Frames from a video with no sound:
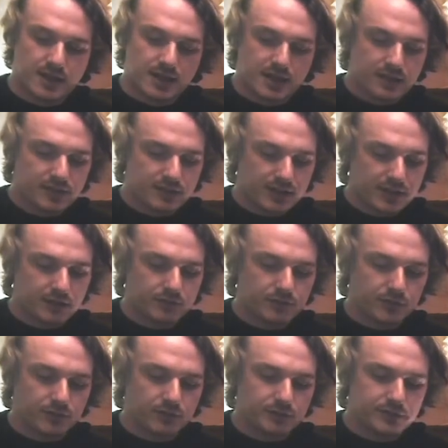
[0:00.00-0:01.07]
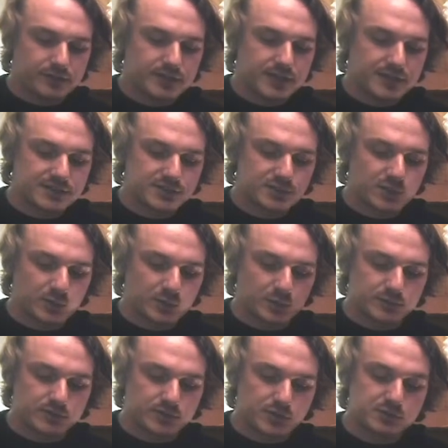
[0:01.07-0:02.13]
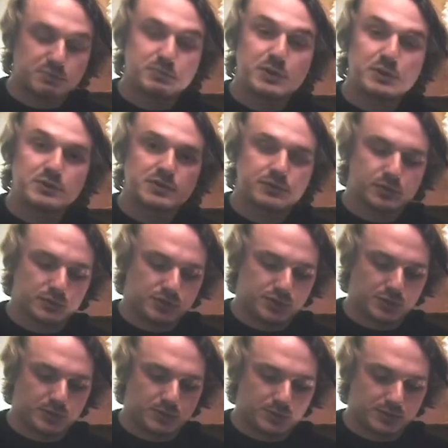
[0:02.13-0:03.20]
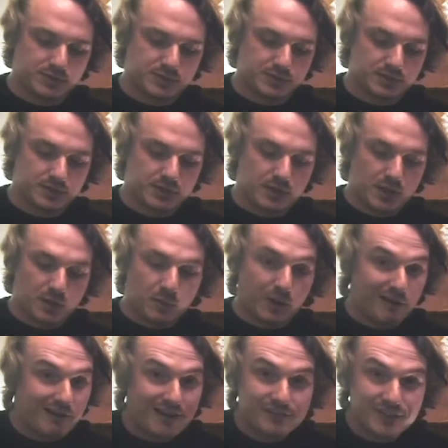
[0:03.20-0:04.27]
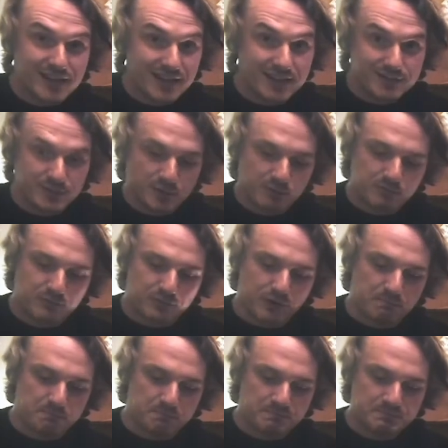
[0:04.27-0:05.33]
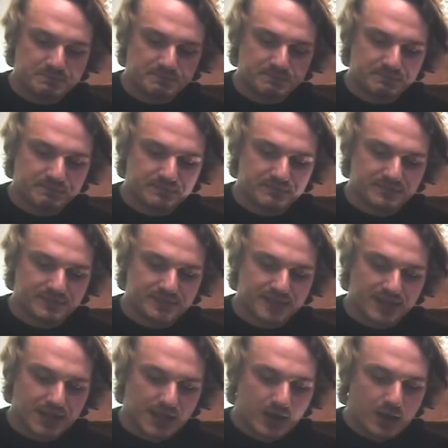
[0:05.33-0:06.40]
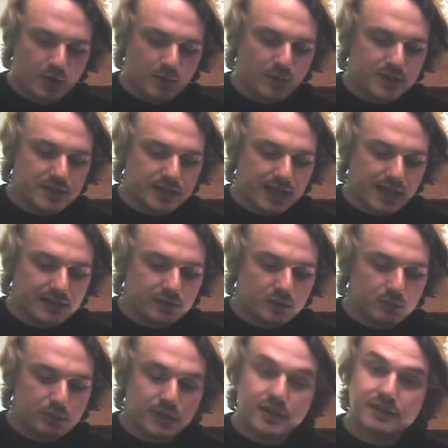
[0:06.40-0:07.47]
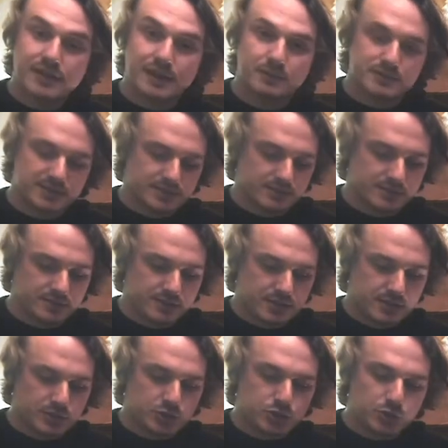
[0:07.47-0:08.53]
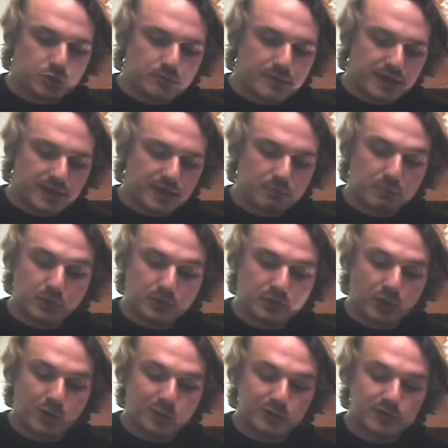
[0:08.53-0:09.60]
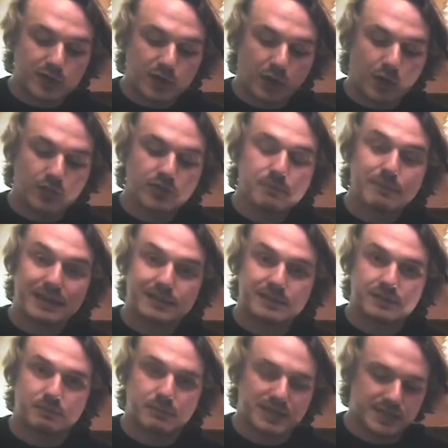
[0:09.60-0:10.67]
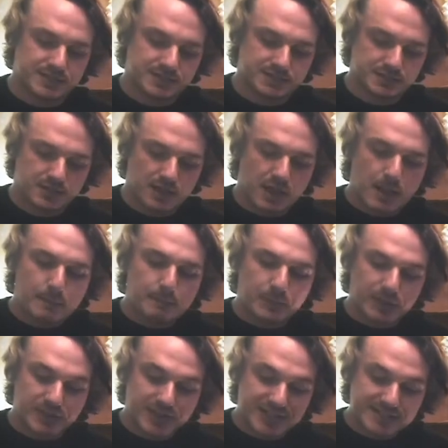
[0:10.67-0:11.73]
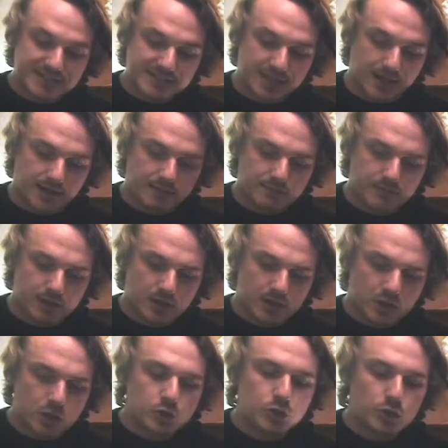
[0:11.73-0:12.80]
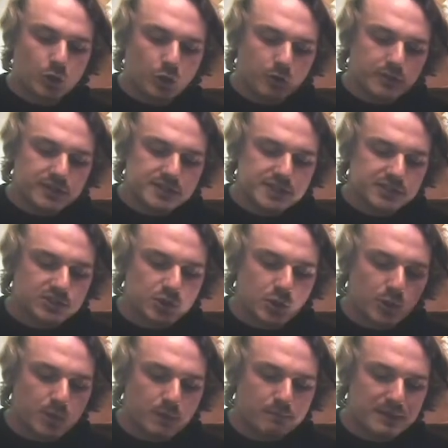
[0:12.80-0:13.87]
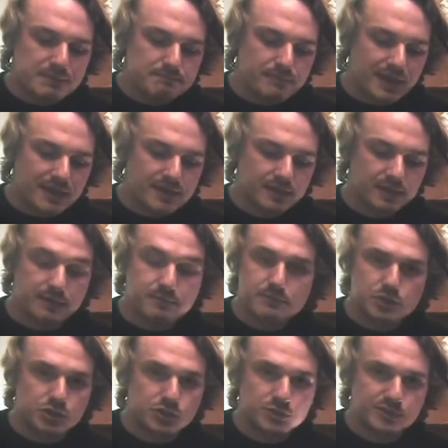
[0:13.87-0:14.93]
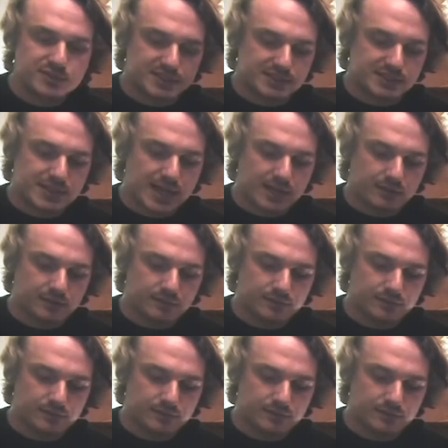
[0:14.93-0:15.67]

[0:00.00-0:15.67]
thankful that they had sold those beautiful shoes, wherever they had come from. When the candle burned out, the shoemaker put the holder on the mantelpiece, but this time, curious as to who had been making them the shoes to sell,